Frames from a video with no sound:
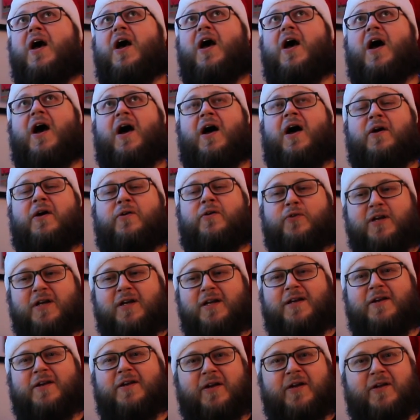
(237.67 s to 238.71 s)
I
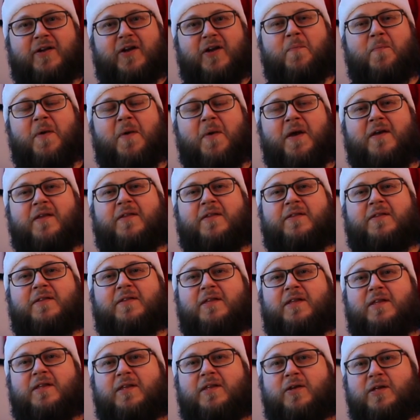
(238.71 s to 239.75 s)
really recommend
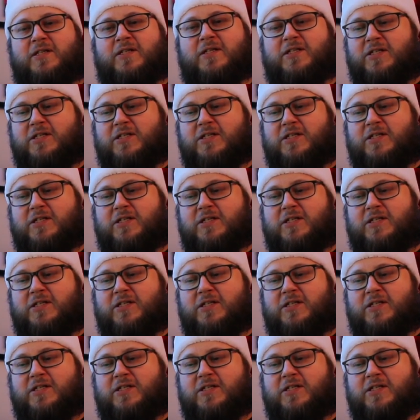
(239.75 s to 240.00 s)
this